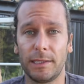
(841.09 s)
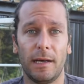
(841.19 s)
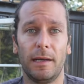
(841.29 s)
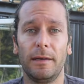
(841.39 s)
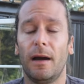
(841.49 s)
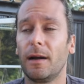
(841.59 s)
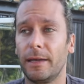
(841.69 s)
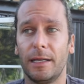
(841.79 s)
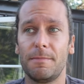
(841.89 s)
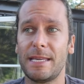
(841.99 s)
done are
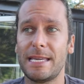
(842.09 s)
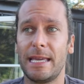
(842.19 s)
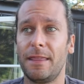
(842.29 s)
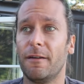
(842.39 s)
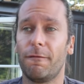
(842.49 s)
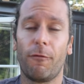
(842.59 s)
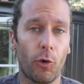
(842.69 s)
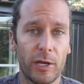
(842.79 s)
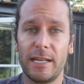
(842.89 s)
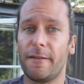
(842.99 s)
going to be in the
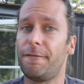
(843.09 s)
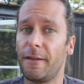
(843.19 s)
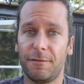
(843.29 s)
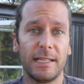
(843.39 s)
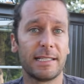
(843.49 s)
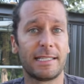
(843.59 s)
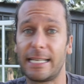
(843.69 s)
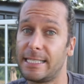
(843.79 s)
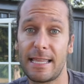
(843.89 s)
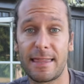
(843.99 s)
40 to 50 to
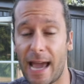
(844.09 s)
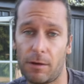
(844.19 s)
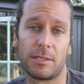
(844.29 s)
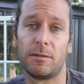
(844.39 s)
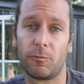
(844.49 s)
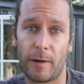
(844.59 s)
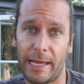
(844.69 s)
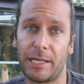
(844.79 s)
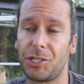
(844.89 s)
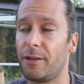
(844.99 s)
60,000
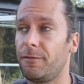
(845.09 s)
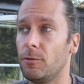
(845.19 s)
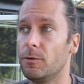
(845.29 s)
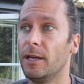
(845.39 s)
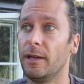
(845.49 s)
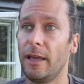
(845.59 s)
range if you